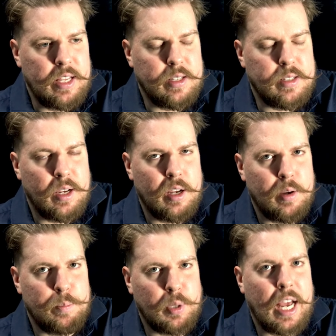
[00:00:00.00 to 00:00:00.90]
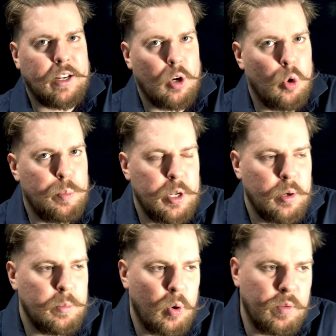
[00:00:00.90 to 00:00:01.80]
is black
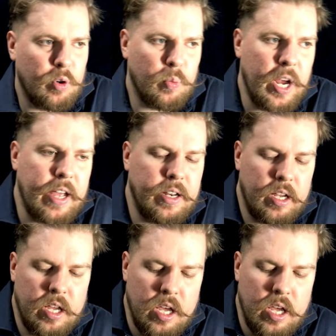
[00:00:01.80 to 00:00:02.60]
opium over red.